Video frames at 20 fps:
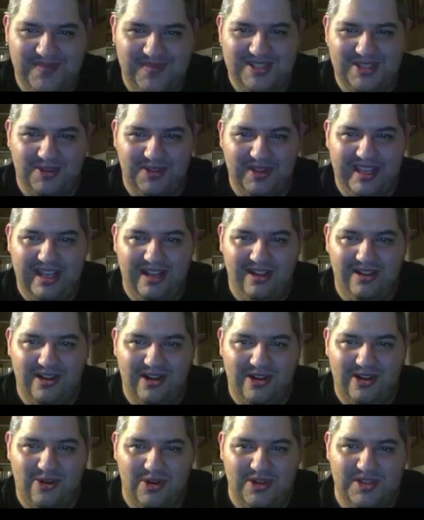So the killer,
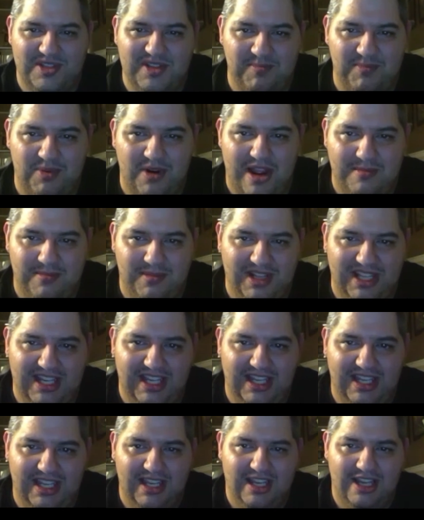of course,
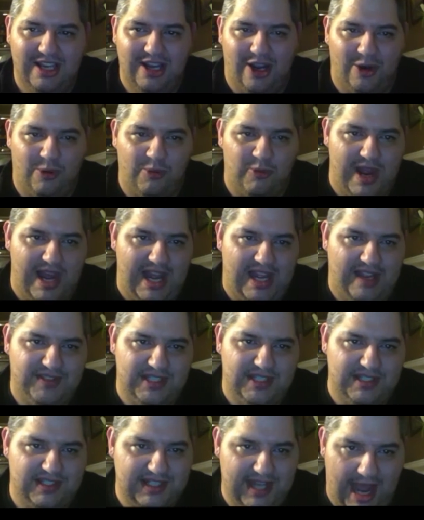abruptly
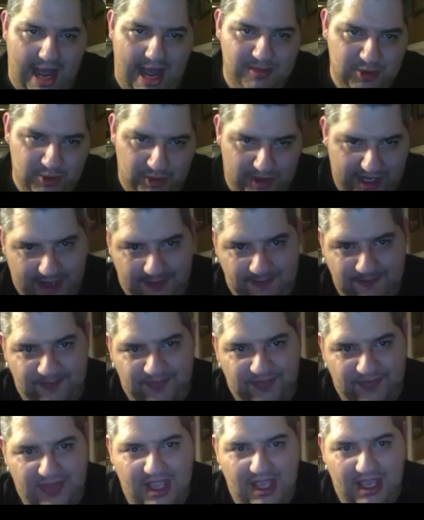arrives and stabs Ray.
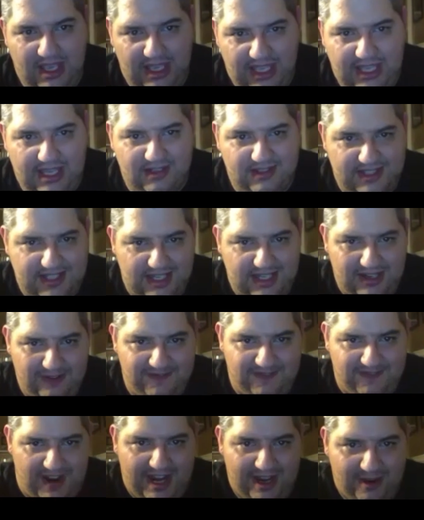He and Cindy
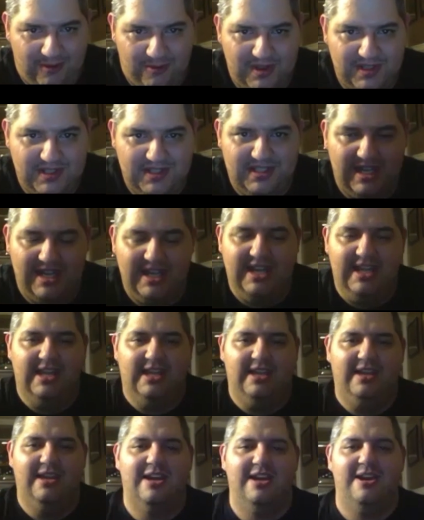fight, with
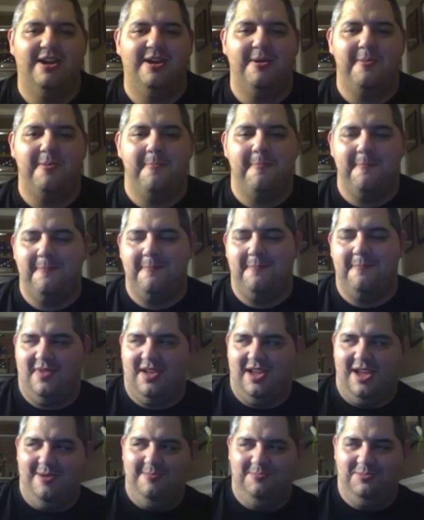Cindy
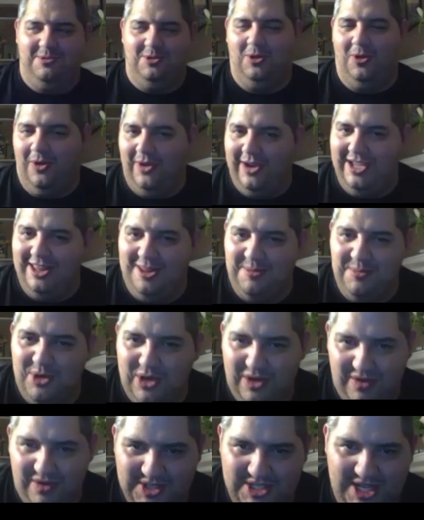employing the
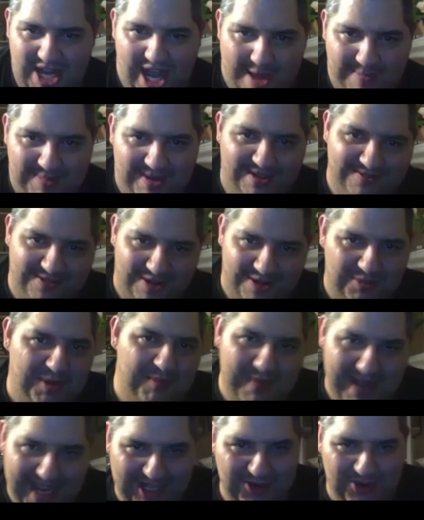moves copied from The
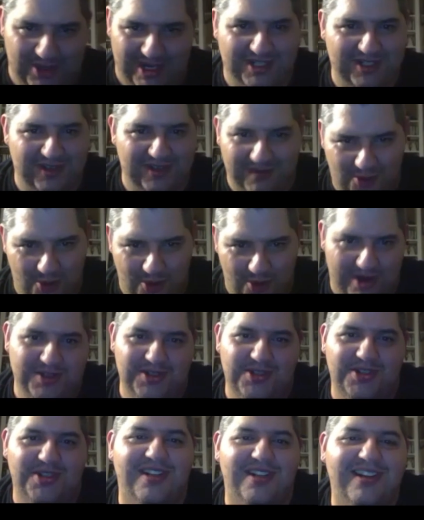Matrix, of
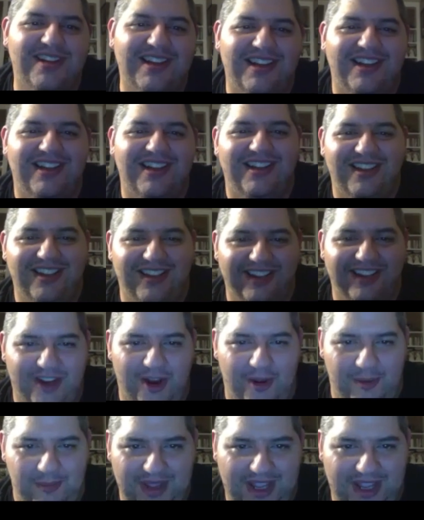course.
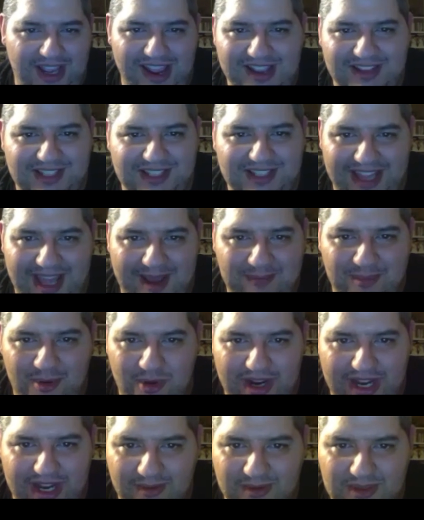Because at that
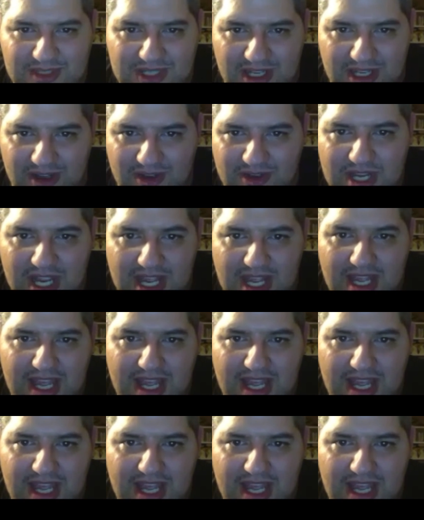point it was huge.